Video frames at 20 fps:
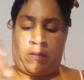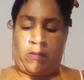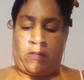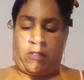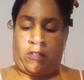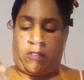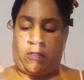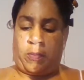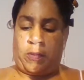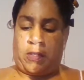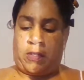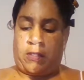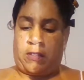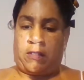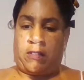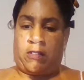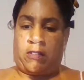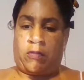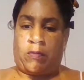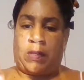just because
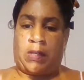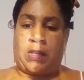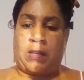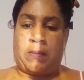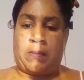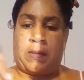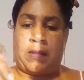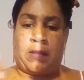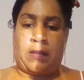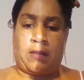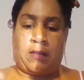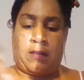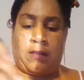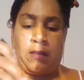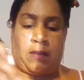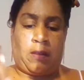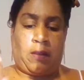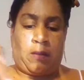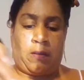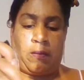it's
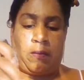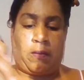recommended.